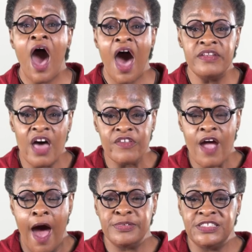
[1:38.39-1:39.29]
Another
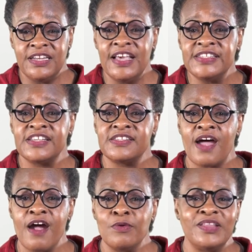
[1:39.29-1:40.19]
option is to
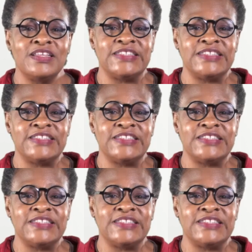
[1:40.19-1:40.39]
start with a